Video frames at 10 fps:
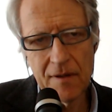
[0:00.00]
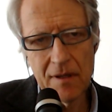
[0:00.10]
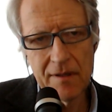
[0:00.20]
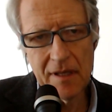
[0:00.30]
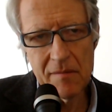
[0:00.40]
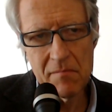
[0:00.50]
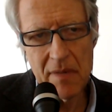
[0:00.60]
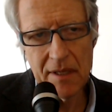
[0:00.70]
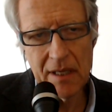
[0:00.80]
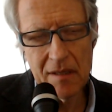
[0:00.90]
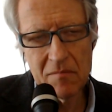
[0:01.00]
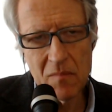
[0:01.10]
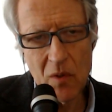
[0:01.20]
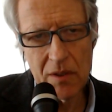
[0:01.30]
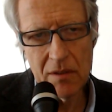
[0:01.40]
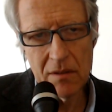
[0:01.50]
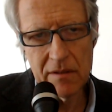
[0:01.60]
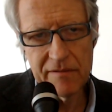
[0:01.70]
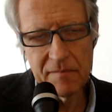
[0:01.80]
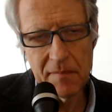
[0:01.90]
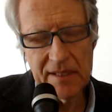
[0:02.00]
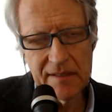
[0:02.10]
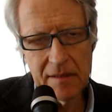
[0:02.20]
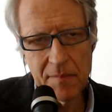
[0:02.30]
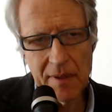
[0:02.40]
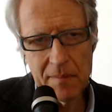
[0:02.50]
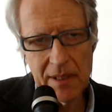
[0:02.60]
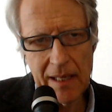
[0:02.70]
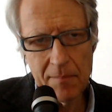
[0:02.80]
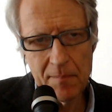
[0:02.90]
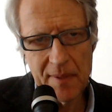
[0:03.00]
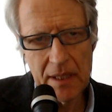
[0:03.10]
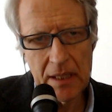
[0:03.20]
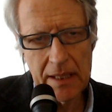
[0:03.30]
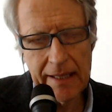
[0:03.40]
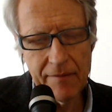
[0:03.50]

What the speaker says: follow the American model of mixing people up and